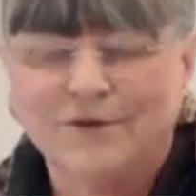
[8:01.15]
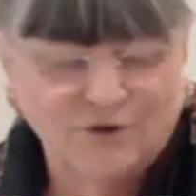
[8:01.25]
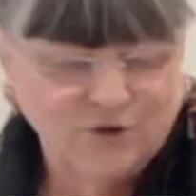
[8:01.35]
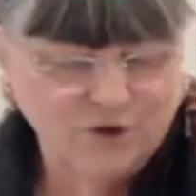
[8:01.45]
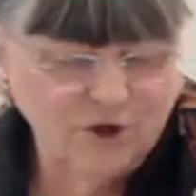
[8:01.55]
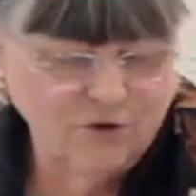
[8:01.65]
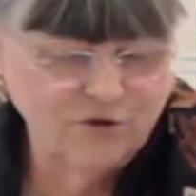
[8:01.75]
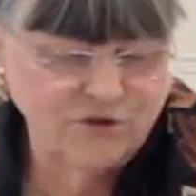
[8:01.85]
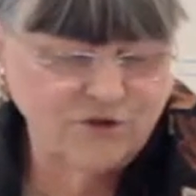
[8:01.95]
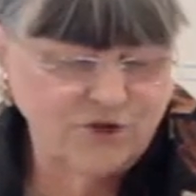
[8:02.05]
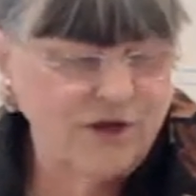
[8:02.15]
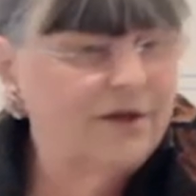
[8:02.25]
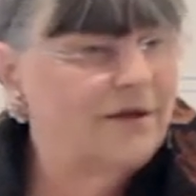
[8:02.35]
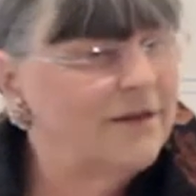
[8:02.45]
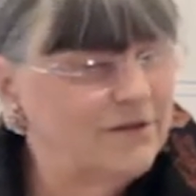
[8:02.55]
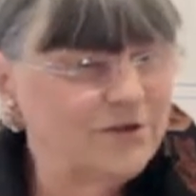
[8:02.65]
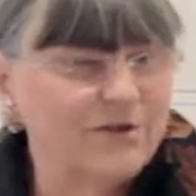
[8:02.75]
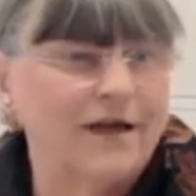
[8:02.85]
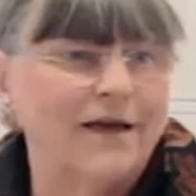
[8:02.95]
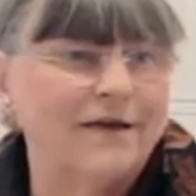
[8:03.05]
chose gin
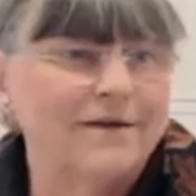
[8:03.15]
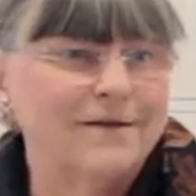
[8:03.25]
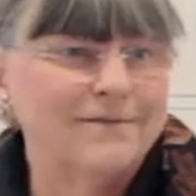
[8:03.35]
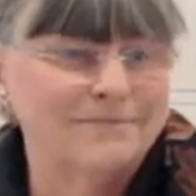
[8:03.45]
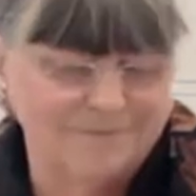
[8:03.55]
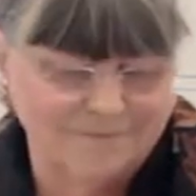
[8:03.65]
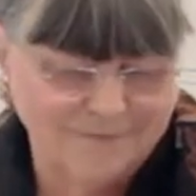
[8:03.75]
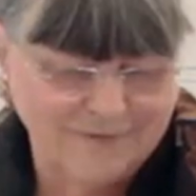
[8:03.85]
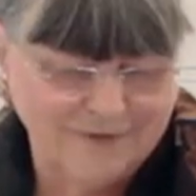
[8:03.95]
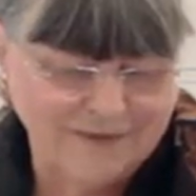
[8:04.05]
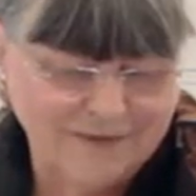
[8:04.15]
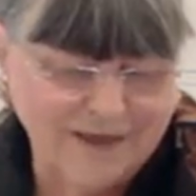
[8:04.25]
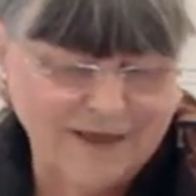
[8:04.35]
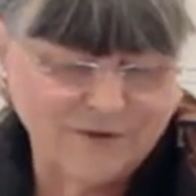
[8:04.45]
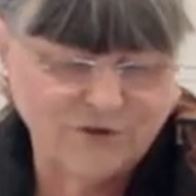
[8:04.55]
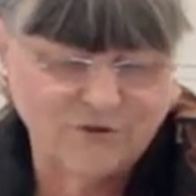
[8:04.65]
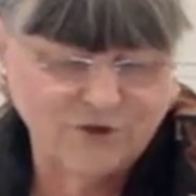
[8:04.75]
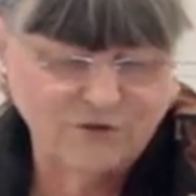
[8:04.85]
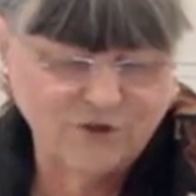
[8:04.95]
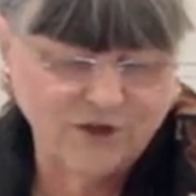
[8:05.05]
instead, liked
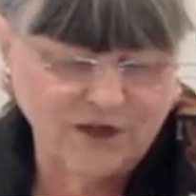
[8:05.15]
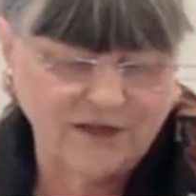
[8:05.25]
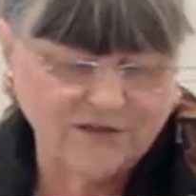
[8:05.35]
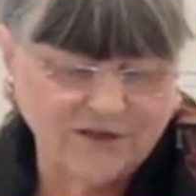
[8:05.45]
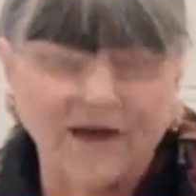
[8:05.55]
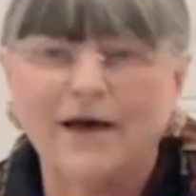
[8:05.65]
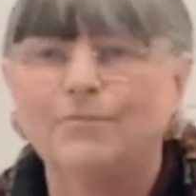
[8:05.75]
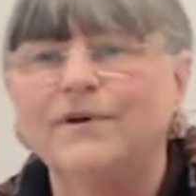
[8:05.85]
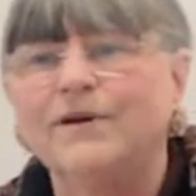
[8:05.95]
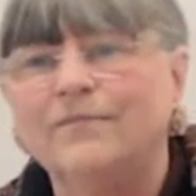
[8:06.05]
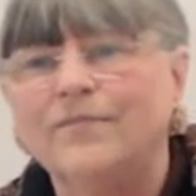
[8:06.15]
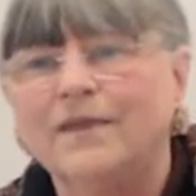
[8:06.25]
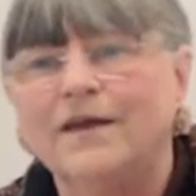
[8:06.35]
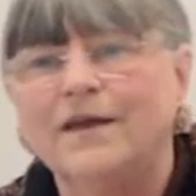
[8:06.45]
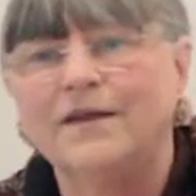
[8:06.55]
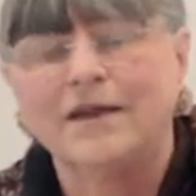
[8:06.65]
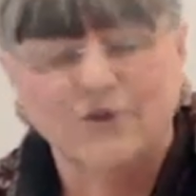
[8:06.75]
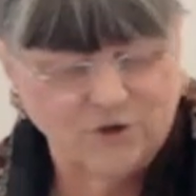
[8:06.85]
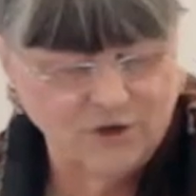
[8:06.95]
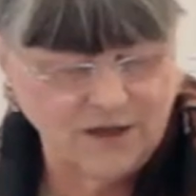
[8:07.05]
two shots up in a
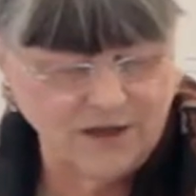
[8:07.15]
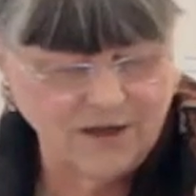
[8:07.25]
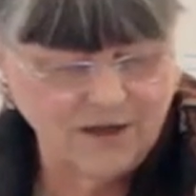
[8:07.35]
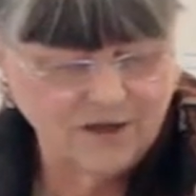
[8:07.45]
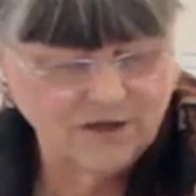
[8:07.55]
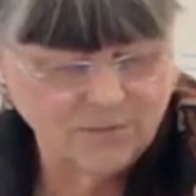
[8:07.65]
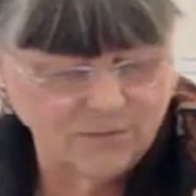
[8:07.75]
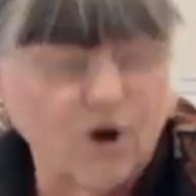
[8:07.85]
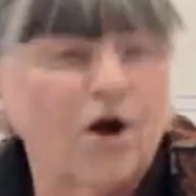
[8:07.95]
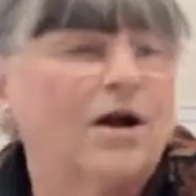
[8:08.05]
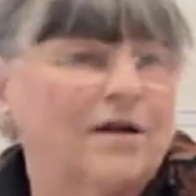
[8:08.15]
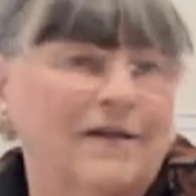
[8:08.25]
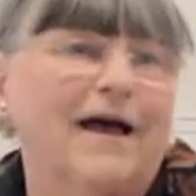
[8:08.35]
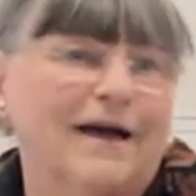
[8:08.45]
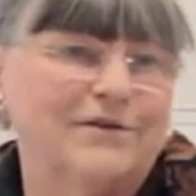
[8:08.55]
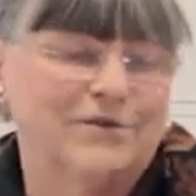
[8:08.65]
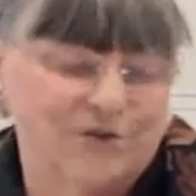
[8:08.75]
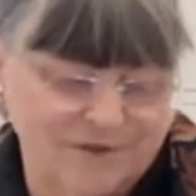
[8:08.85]
dirty bar glass.